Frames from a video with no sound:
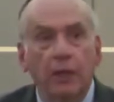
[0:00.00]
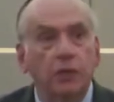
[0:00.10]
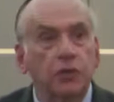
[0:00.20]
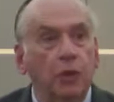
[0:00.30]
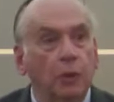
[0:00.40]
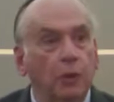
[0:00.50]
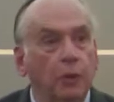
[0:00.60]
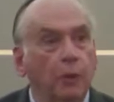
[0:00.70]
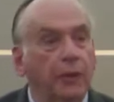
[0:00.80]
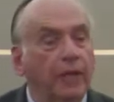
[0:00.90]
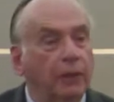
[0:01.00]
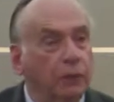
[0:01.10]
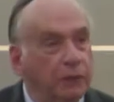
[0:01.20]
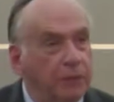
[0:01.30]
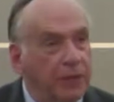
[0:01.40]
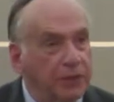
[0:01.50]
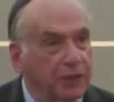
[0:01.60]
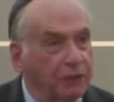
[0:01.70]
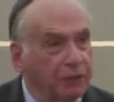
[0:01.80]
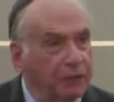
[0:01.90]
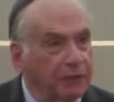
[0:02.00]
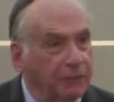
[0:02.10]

So when I caught myself,